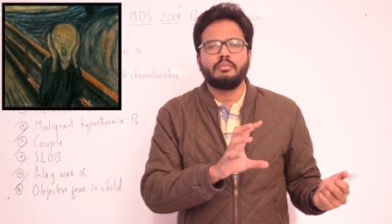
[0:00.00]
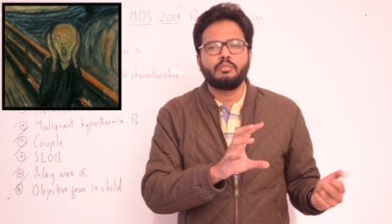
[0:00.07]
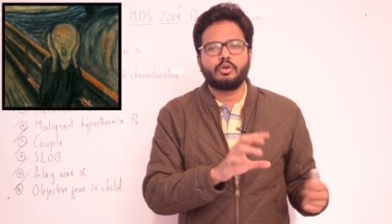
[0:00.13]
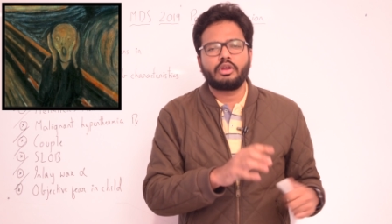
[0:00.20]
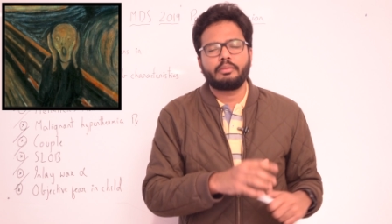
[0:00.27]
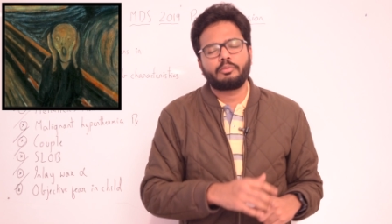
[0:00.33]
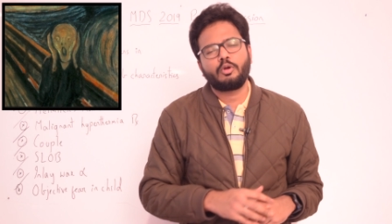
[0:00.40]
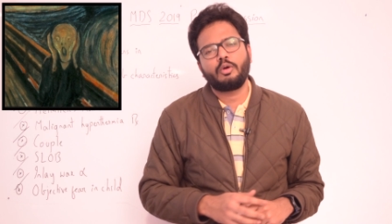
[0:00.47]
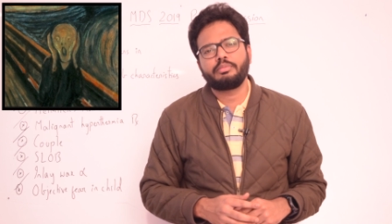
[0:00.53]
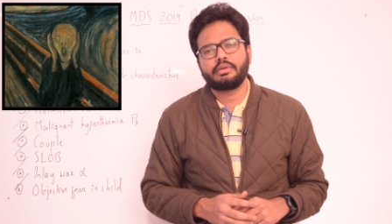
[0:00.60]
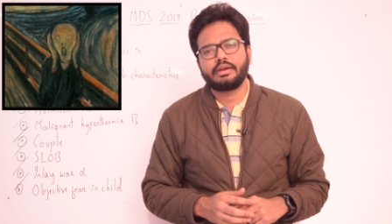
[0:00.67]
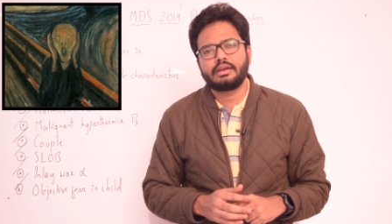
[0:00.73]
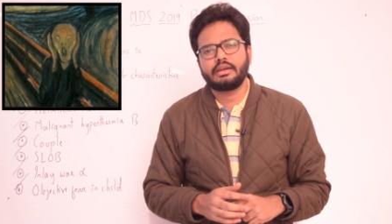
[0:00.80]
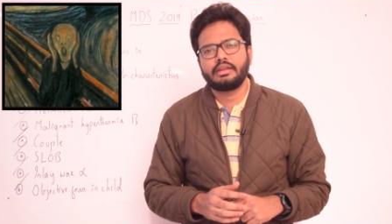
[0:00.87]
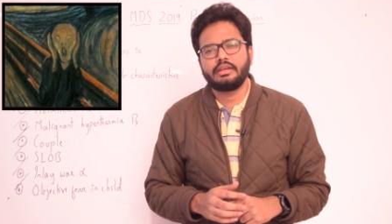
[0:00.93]
more
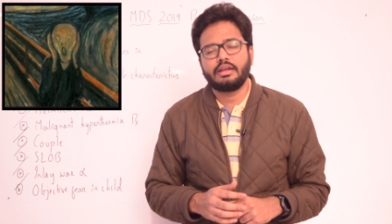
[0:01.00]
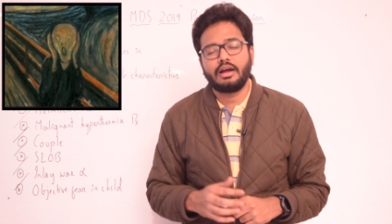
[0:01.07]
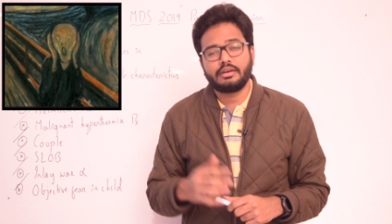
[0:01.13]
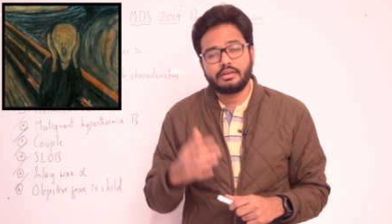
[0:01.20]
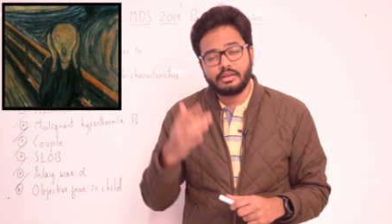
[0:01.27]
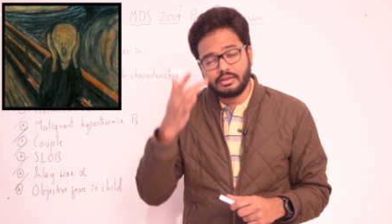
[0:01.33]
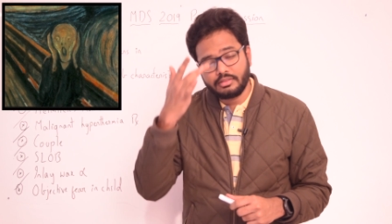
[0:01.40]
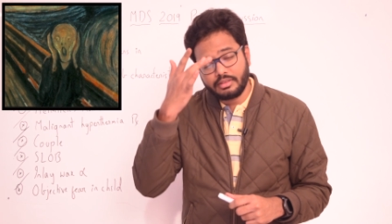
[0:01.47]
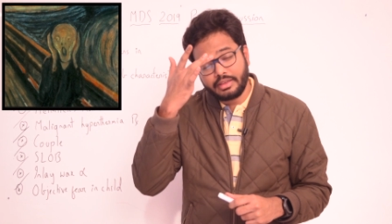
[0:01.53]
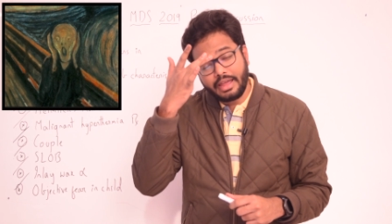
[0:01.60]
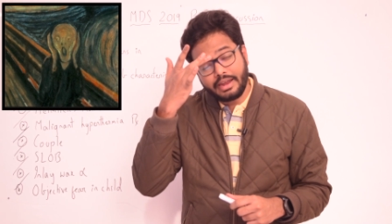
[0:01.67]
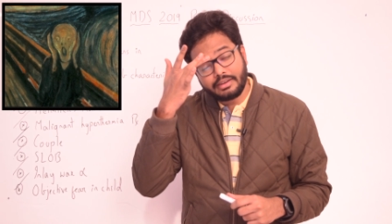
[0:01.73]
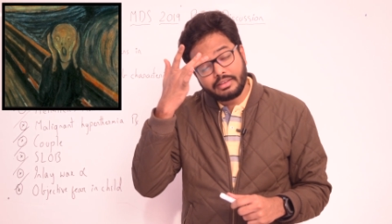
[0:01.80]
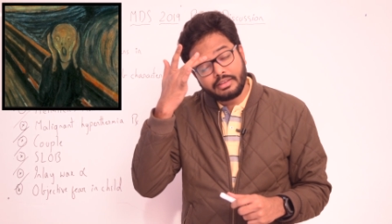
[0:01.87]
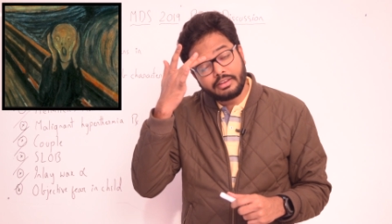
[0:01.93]
appropriately under the
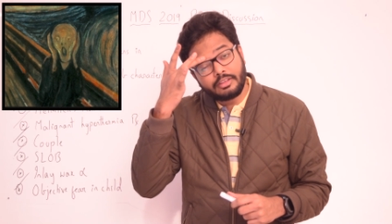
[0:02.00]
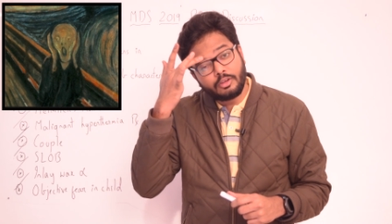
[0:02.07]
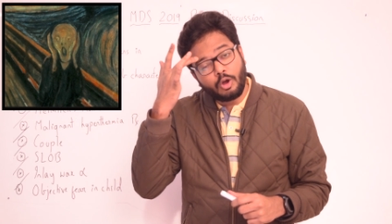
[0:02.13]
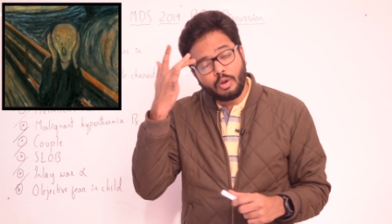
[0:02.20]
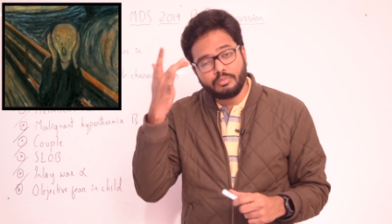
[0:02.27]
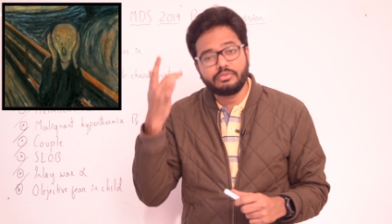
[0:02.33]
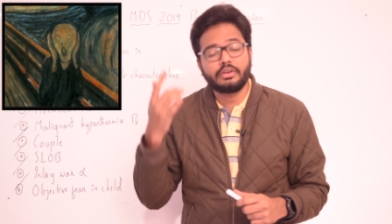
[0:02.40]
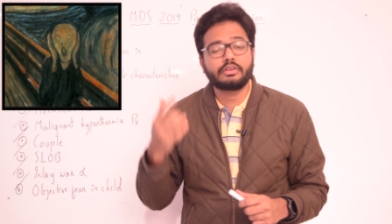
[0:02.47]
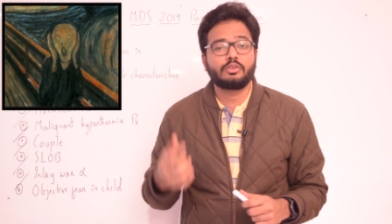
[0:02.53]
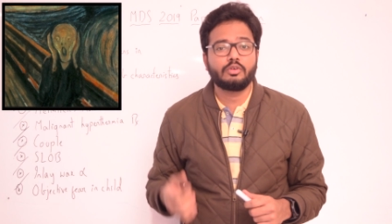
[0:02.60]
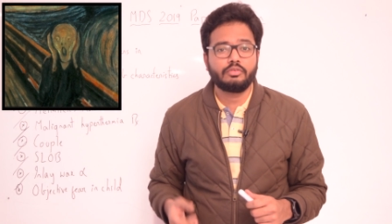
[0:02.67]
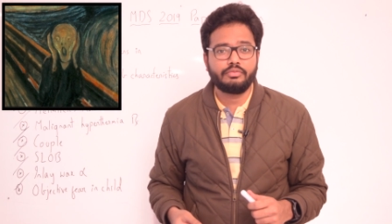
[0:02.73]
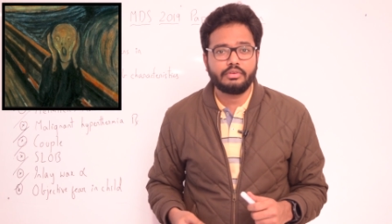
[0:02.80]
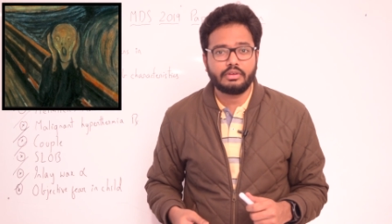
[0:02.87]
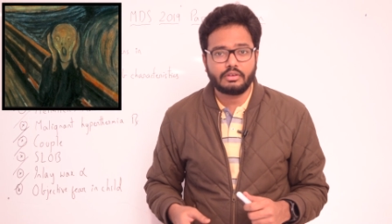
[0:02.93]
category
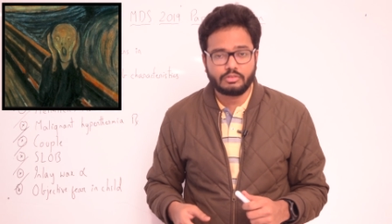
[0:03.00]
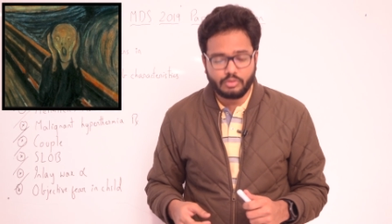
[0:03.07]
objective fear.